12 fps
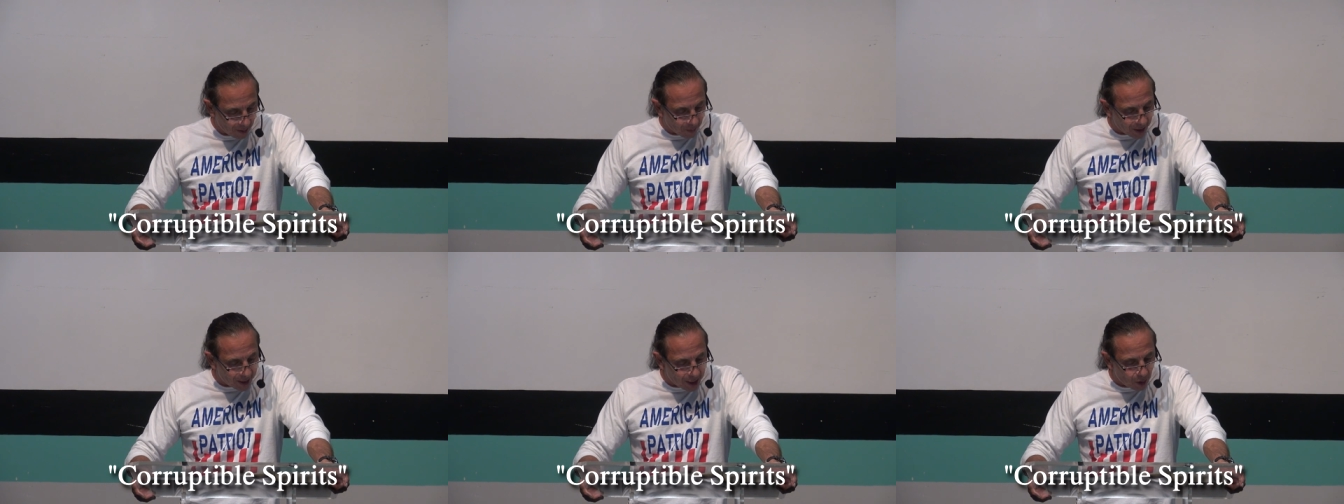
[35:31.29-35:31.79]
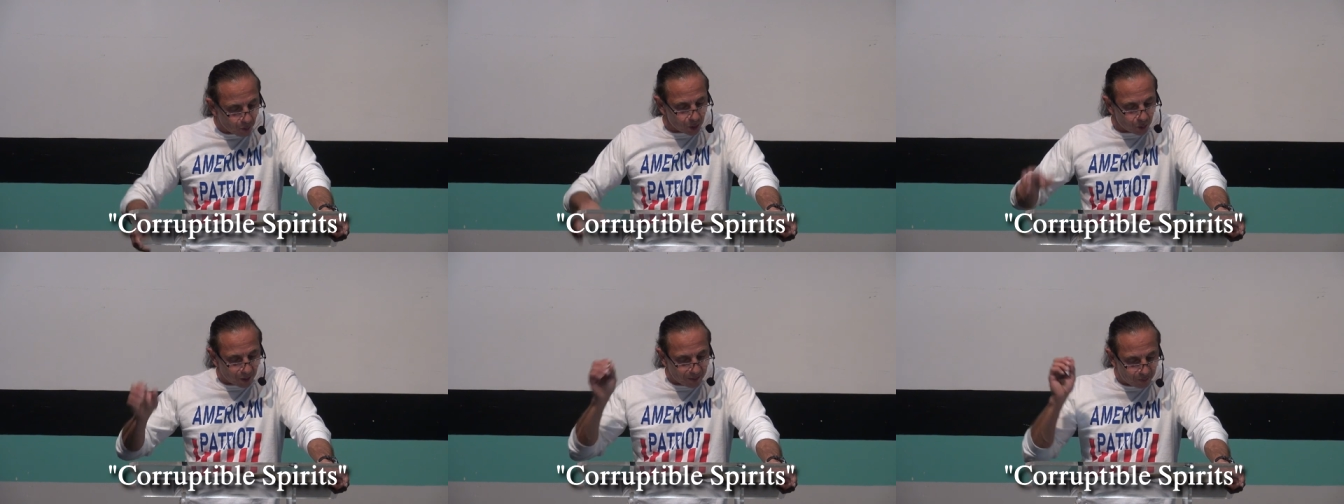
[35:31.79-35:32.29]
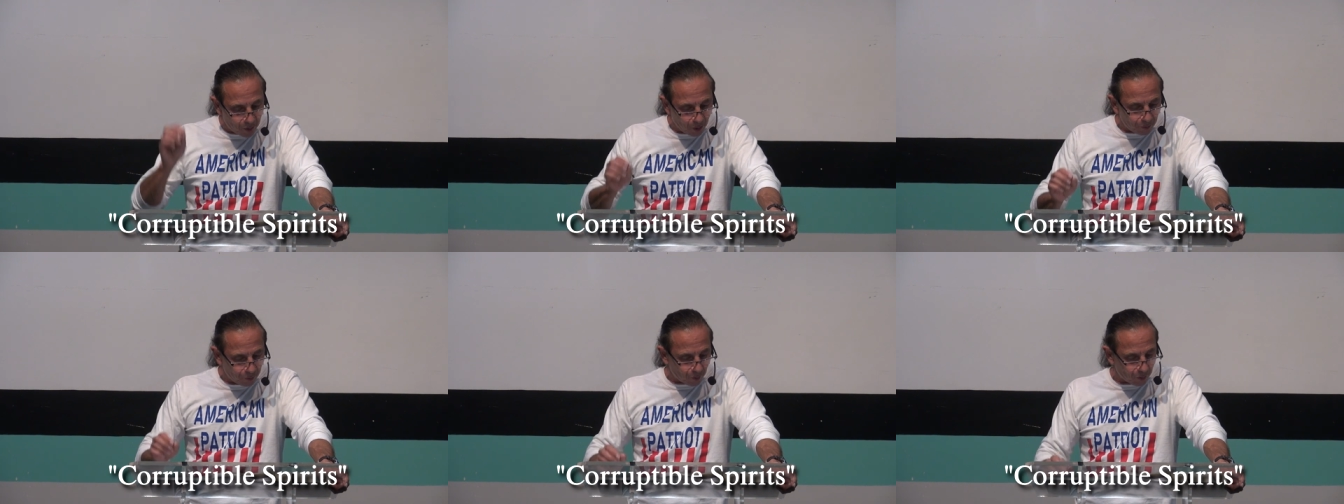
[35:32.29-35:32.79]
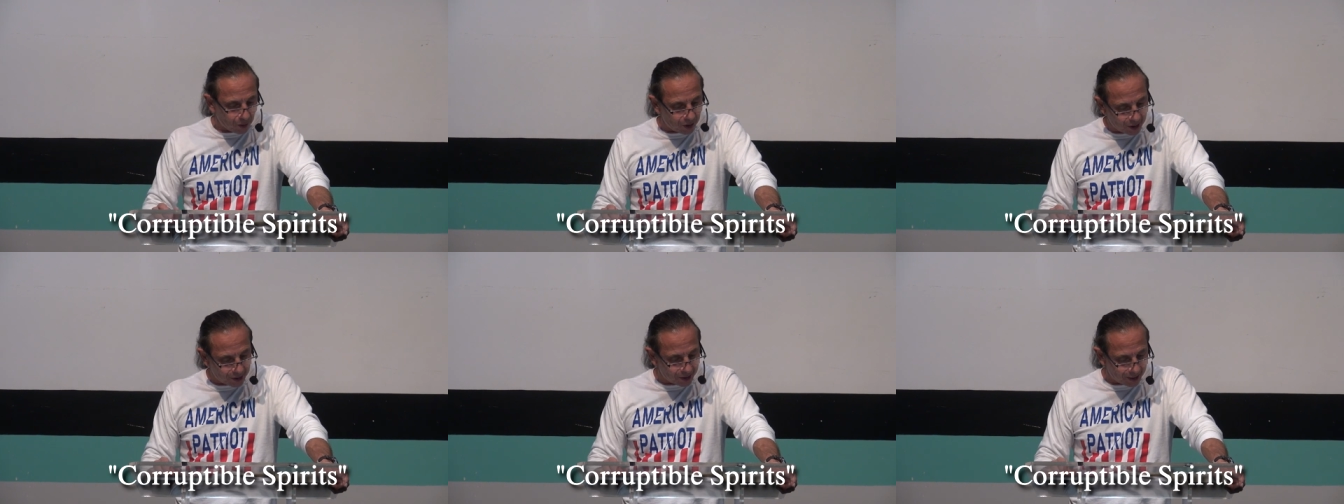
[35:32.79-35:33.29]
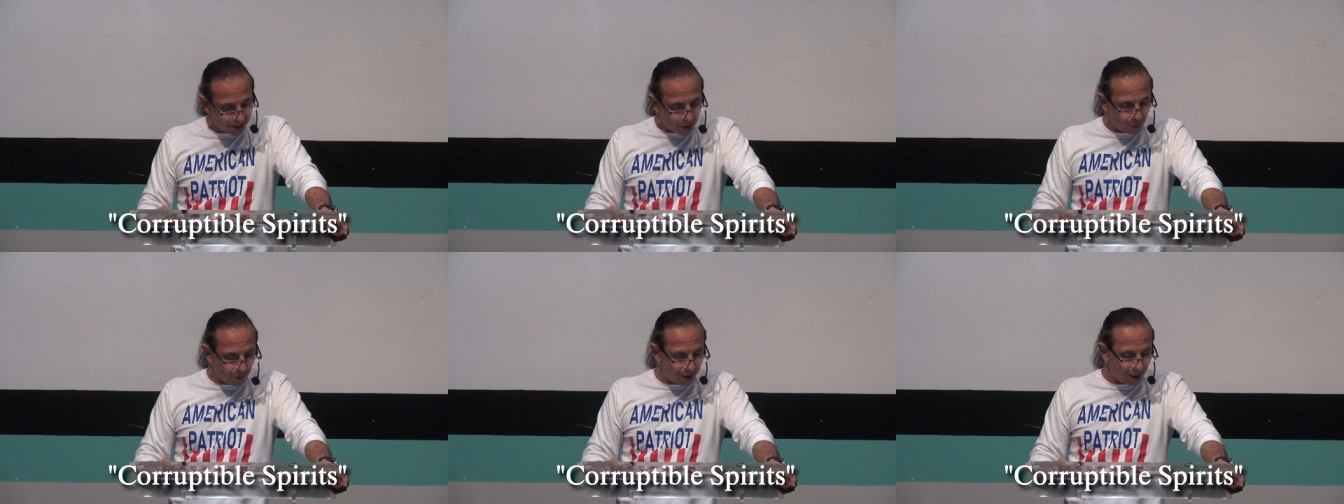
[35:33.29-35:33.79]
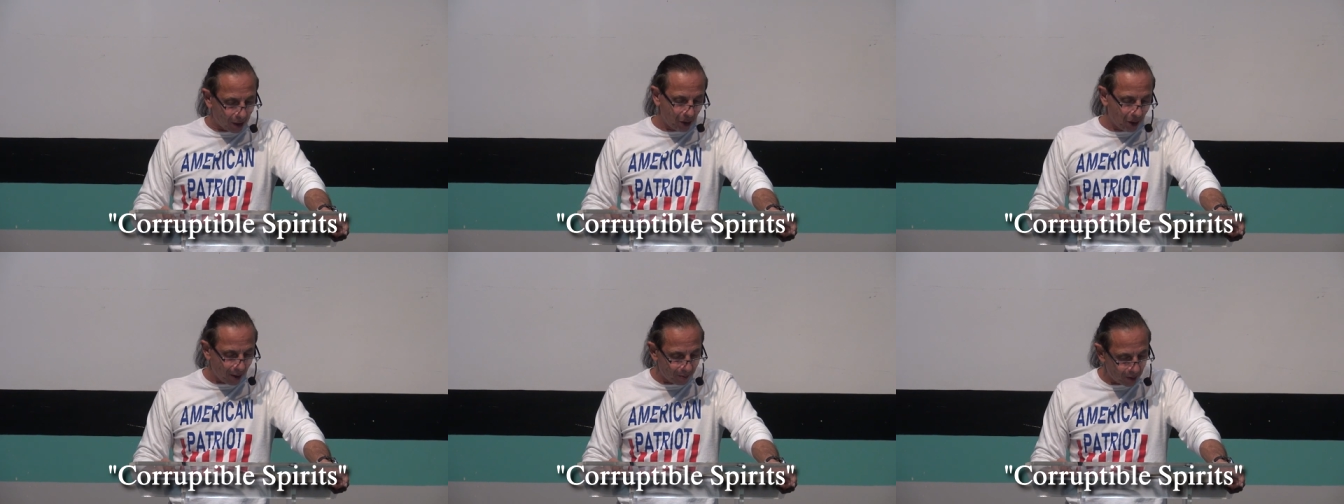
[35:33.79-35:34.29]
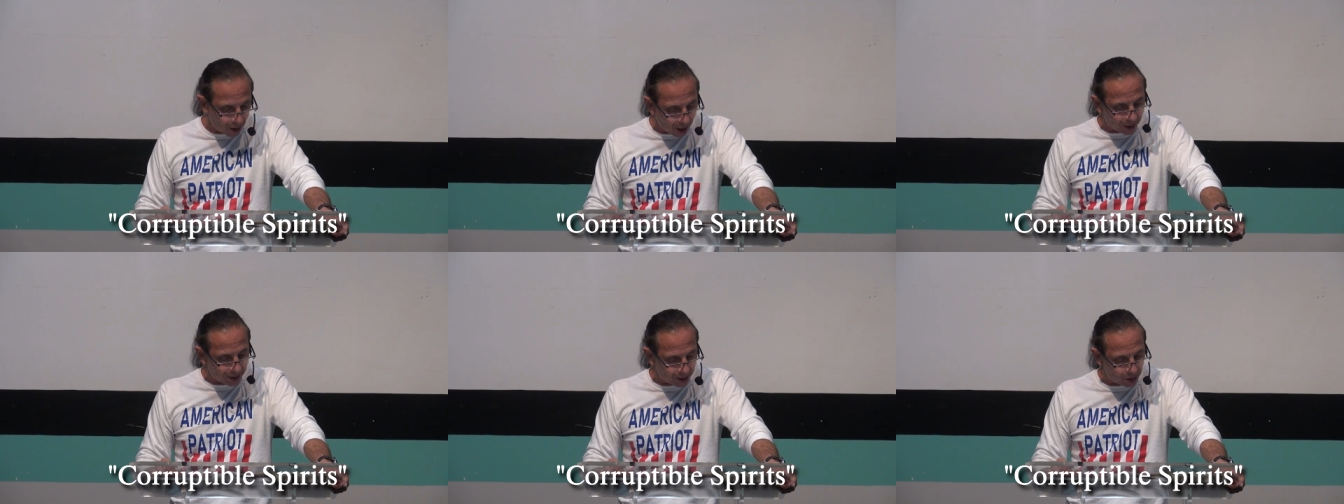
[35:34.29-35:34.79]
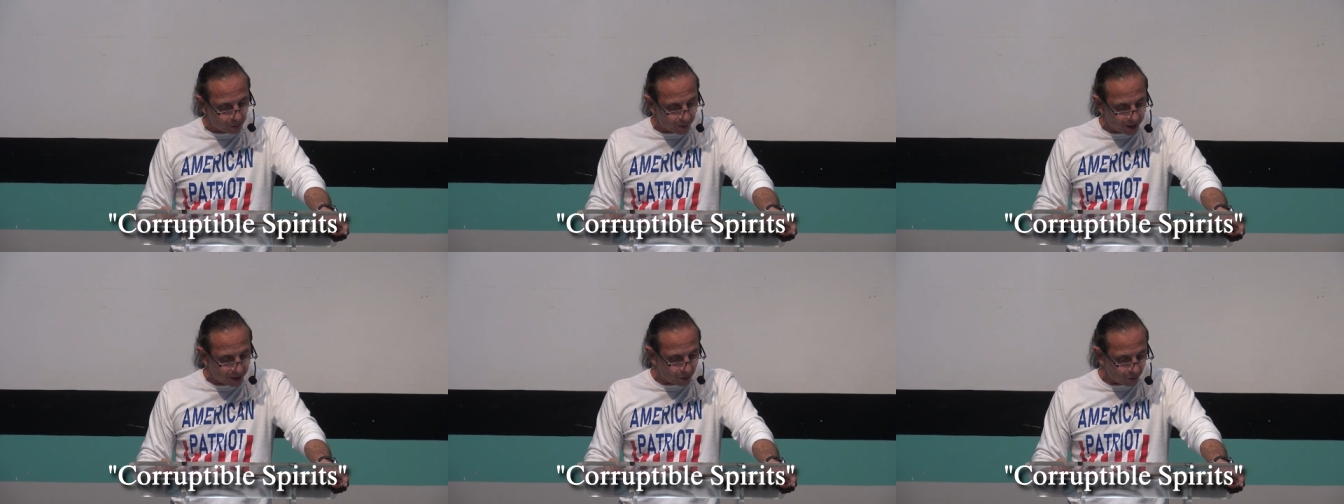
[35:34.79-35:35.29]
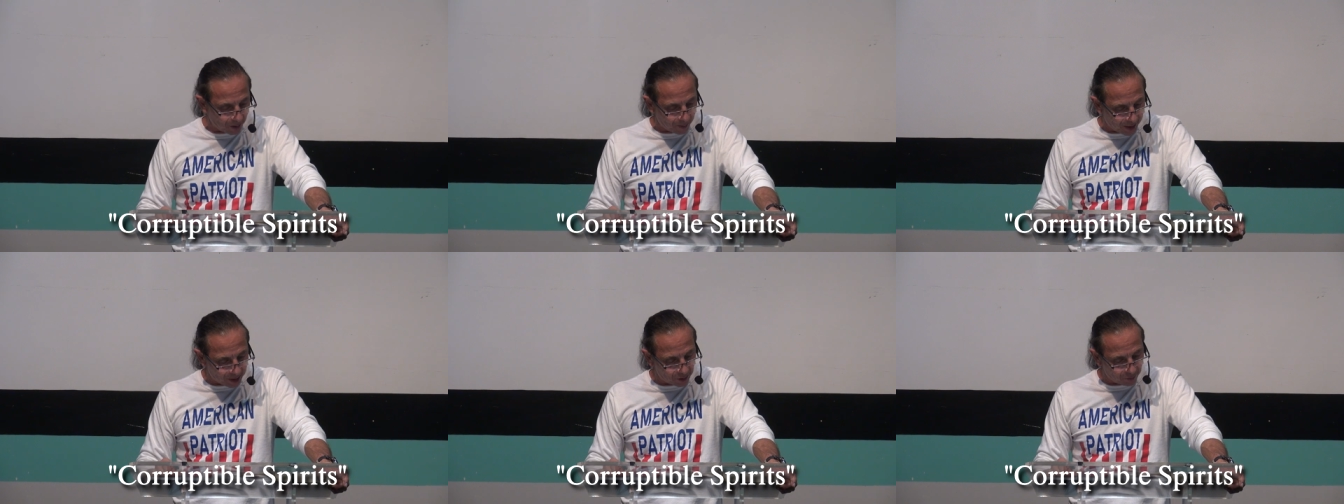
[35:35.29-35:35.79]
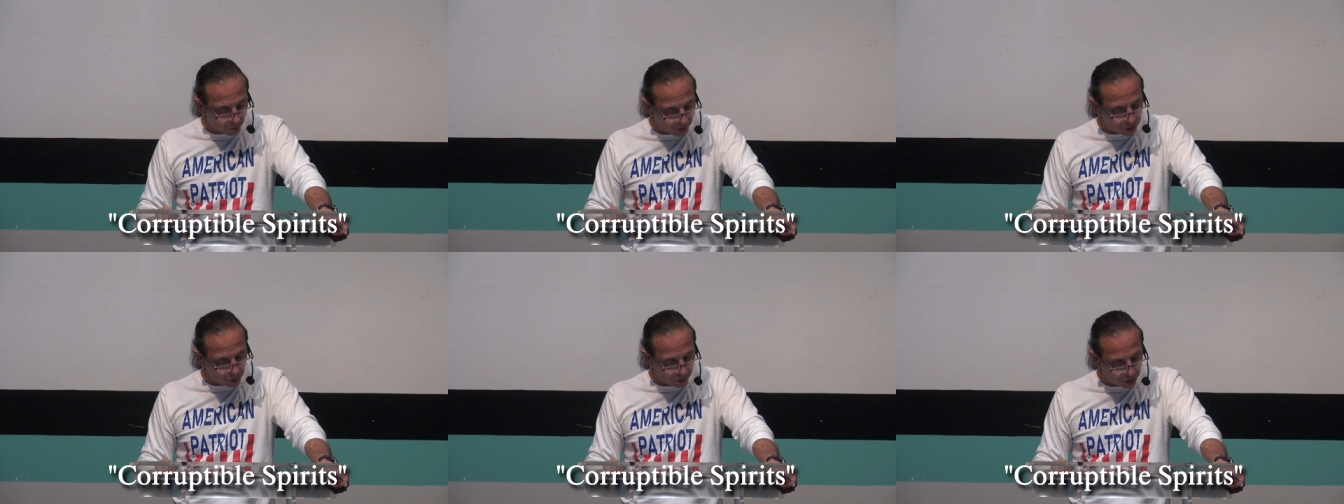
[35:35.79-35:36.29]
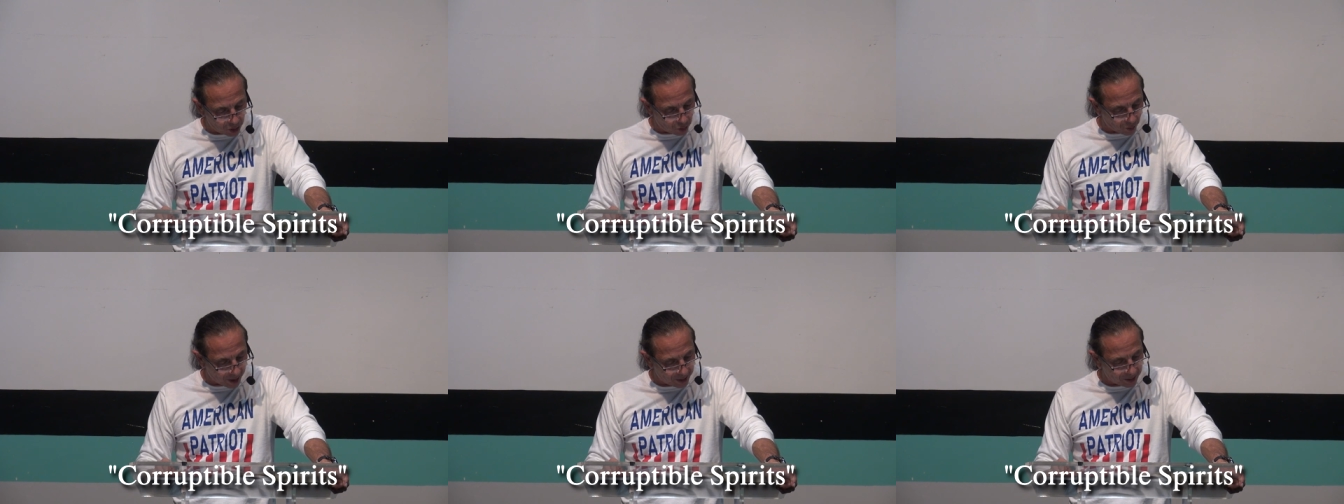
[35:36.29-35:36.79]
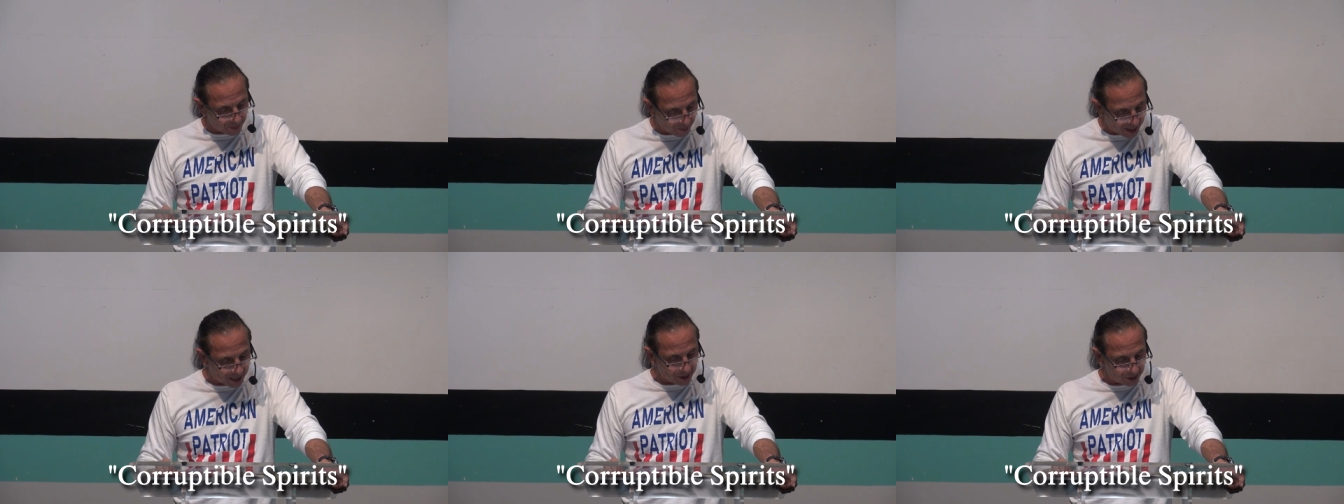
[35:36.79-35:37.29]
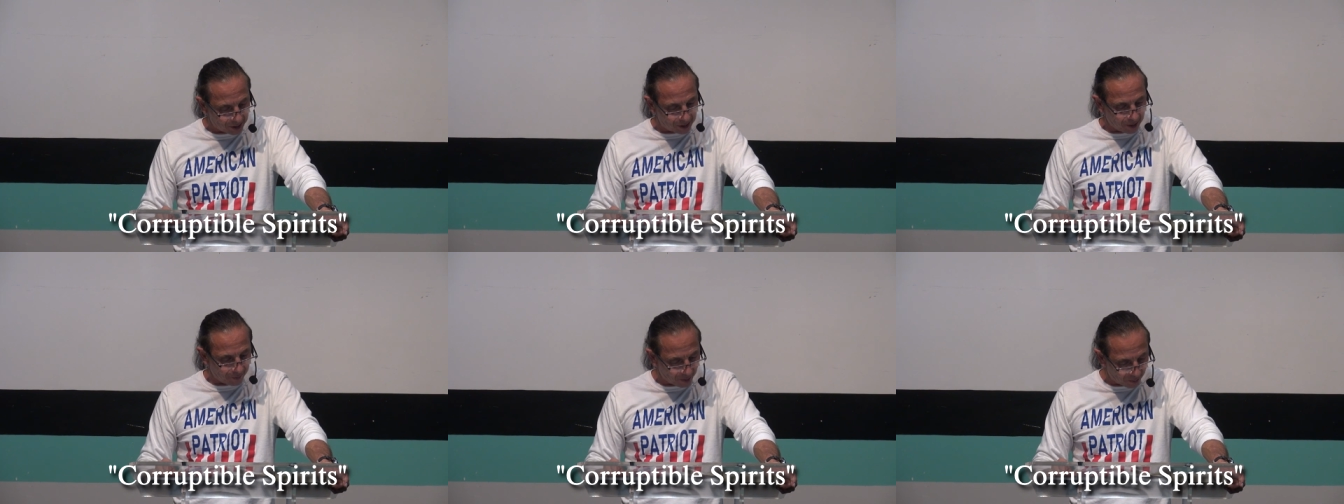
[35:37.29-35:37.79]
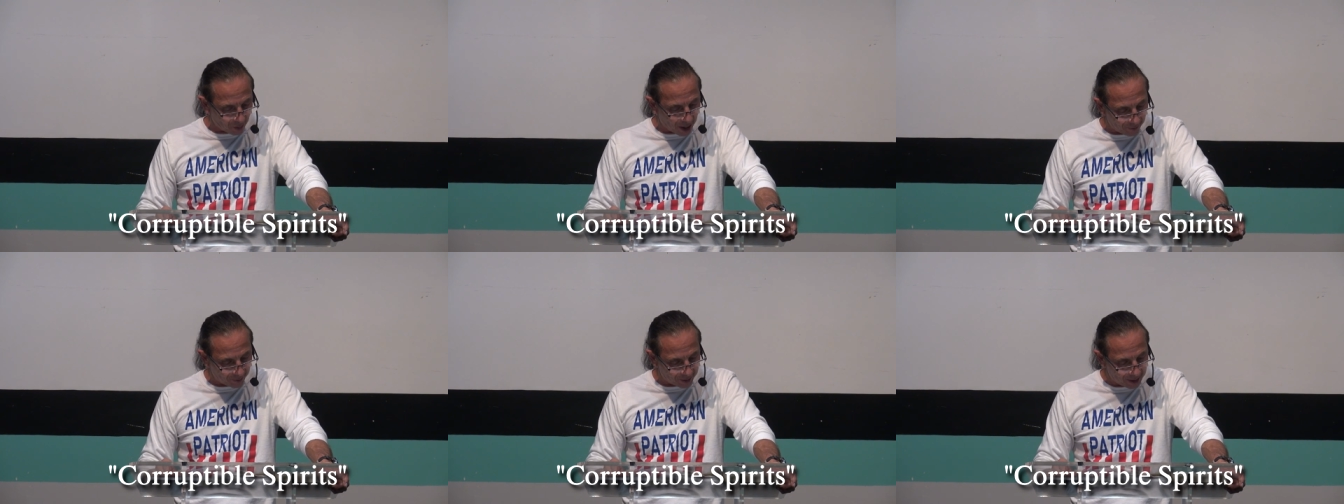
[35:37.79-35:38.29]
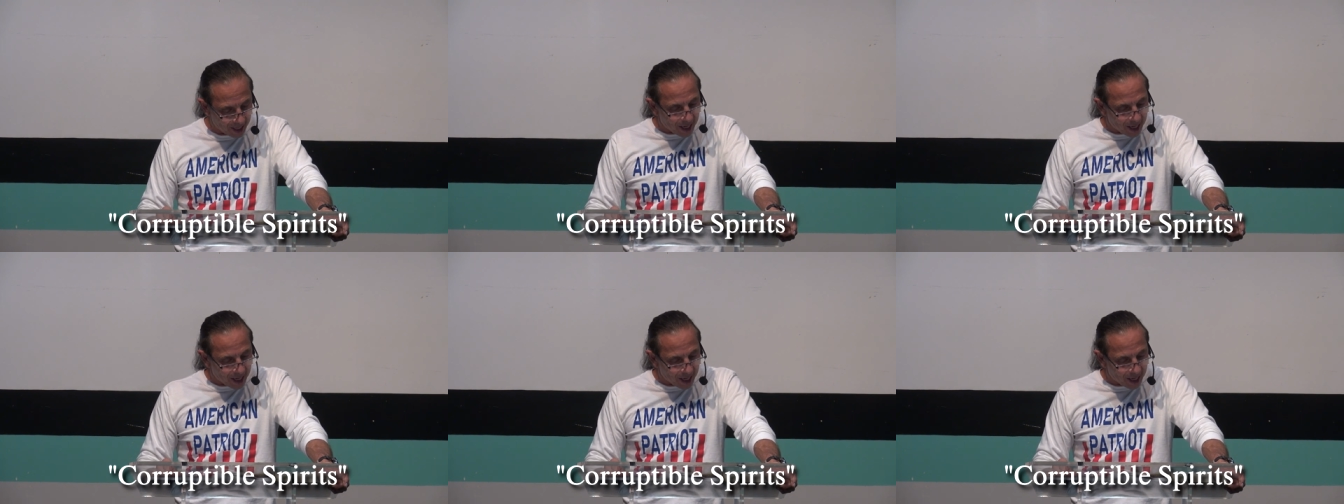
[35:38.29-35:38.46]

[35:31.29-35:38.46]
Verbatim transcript: But he was rebuked for his iniquity. A dumb donkey speaking with a man's voice restrained the madness of the prophet.